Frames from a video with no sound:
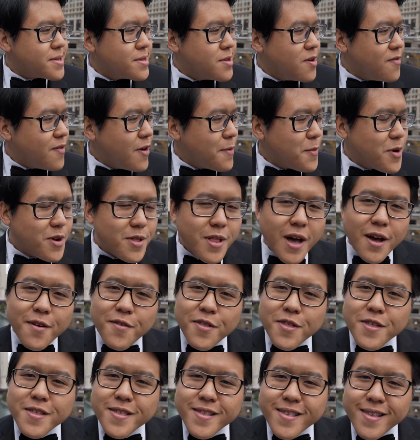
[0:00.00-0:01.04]
It's November
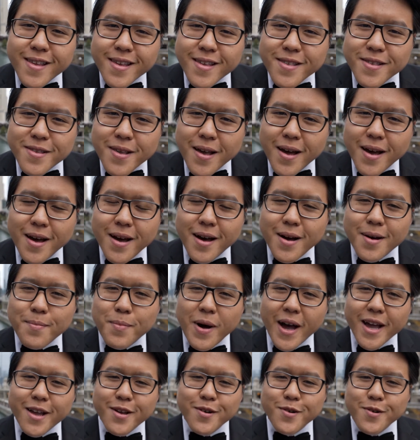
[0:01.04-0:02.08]
11th. This uh,
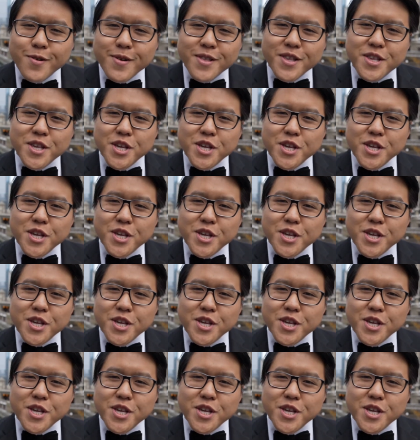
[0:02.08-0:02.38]
Michael and